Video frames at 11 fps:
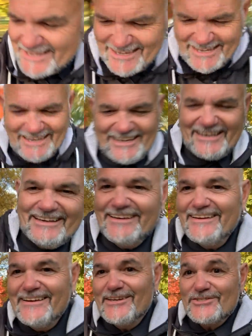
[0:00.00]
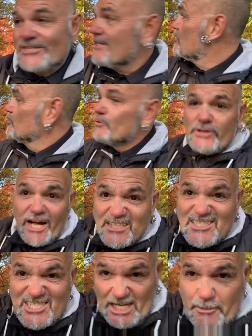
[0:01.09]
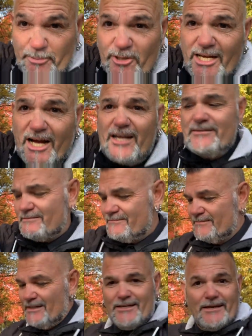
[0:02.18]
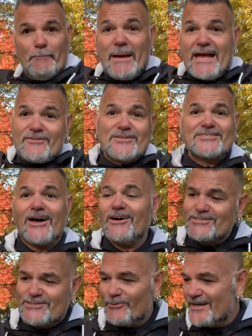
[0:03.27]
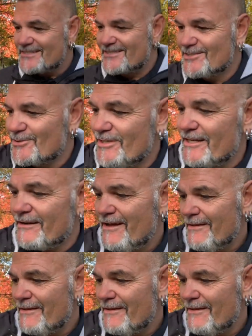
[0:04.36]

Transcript: Staple gun. See, glue gun, staple gun. Who Man, there's like tons of ways gun? to do it.